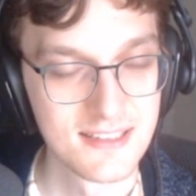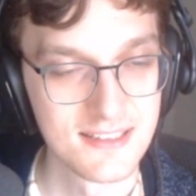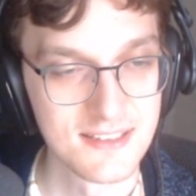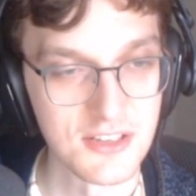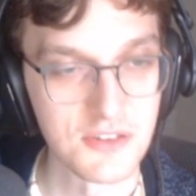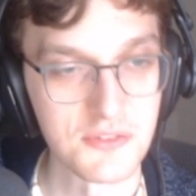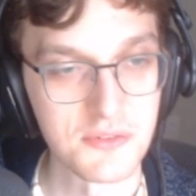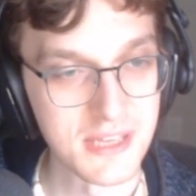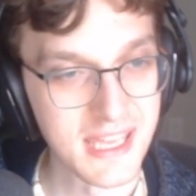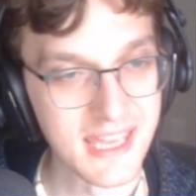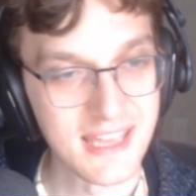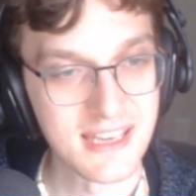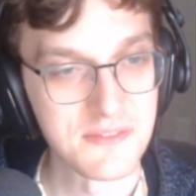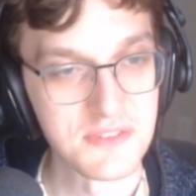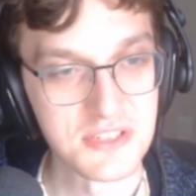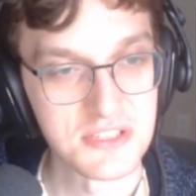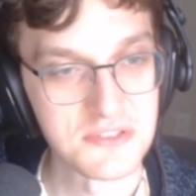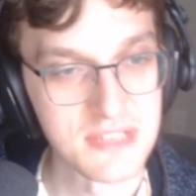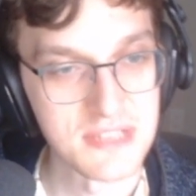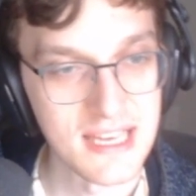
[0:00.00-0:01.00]
No, we can't
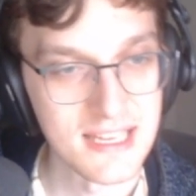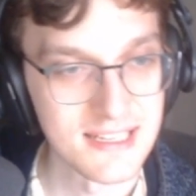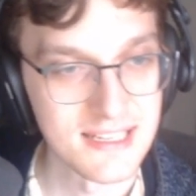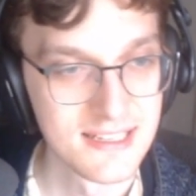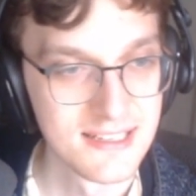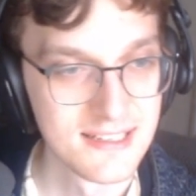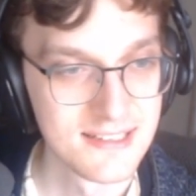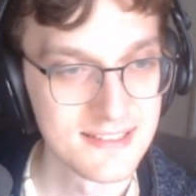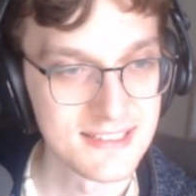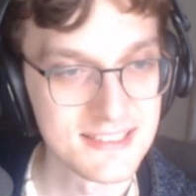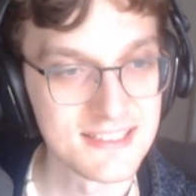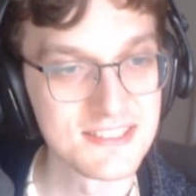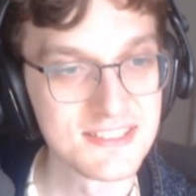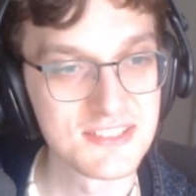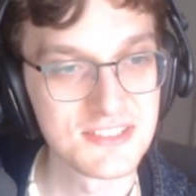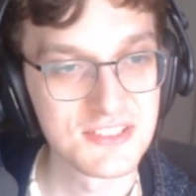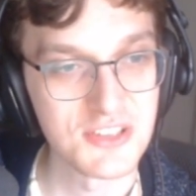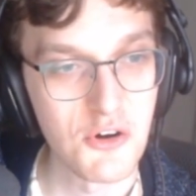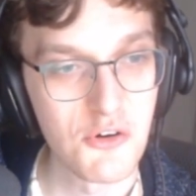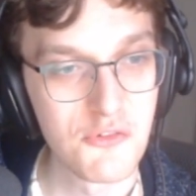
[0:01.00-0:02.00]
even do that. This is
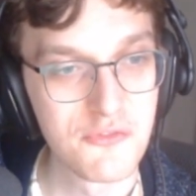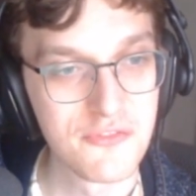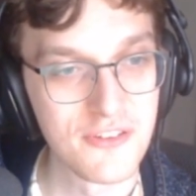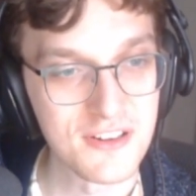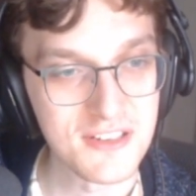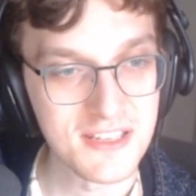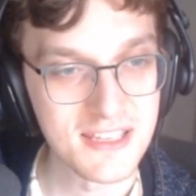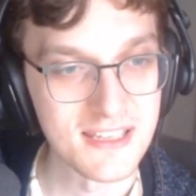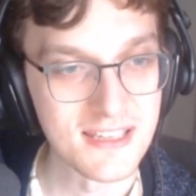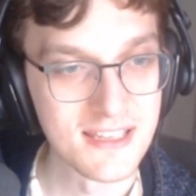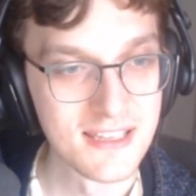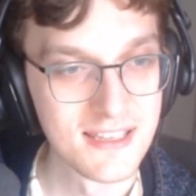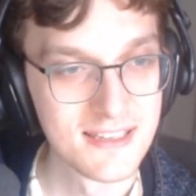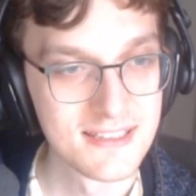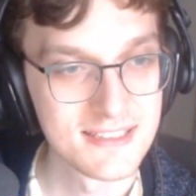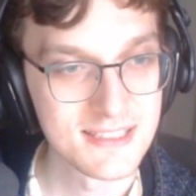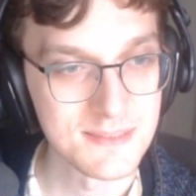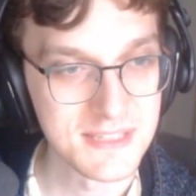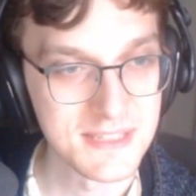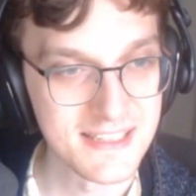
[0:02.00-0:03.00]
so funky.
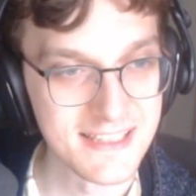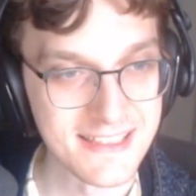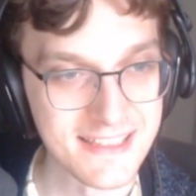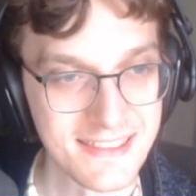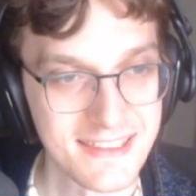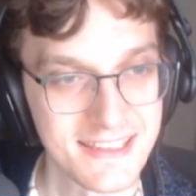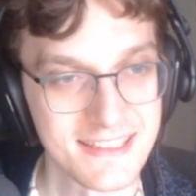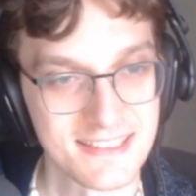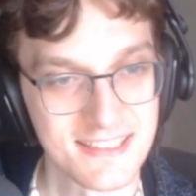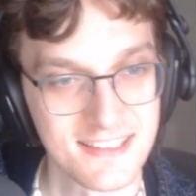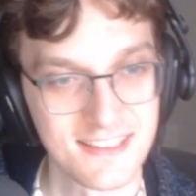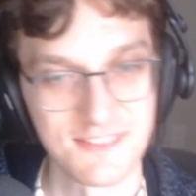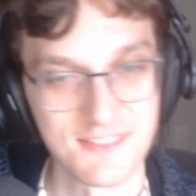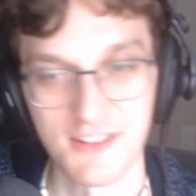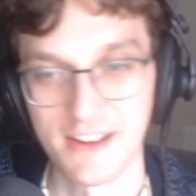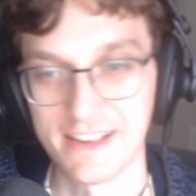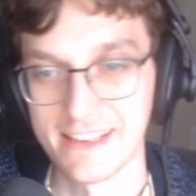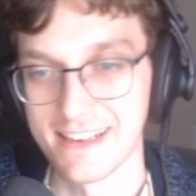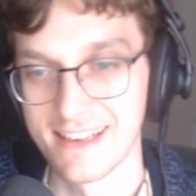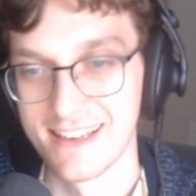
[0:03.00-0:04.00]
Something like this,
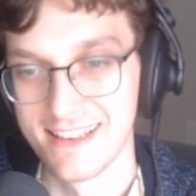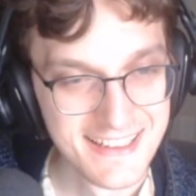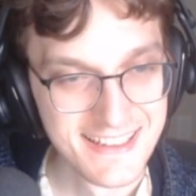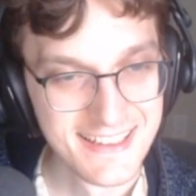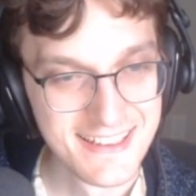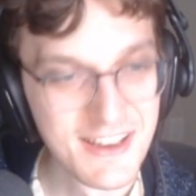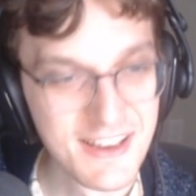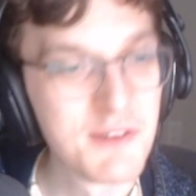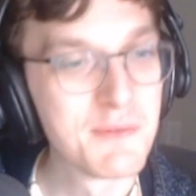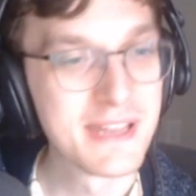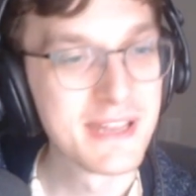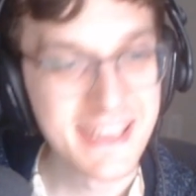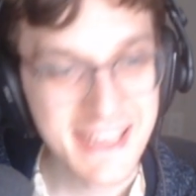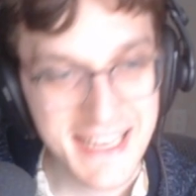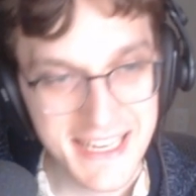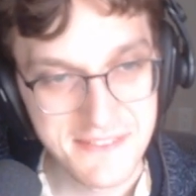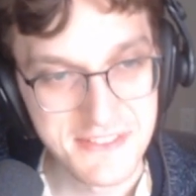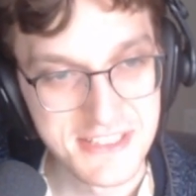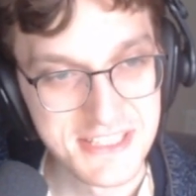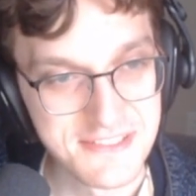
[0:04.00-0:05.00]
right? No, we can't
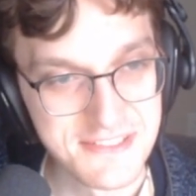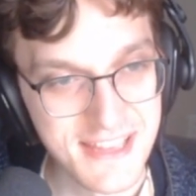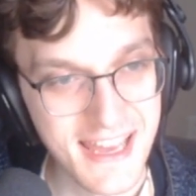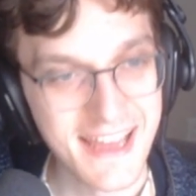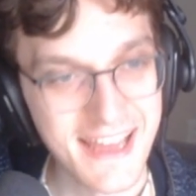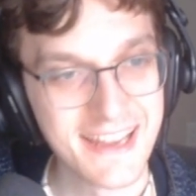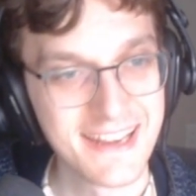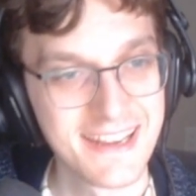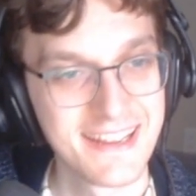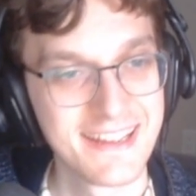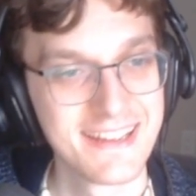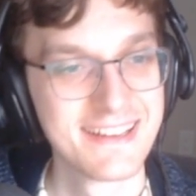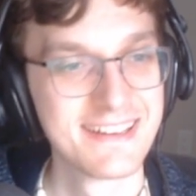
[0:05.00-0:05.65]
even do that.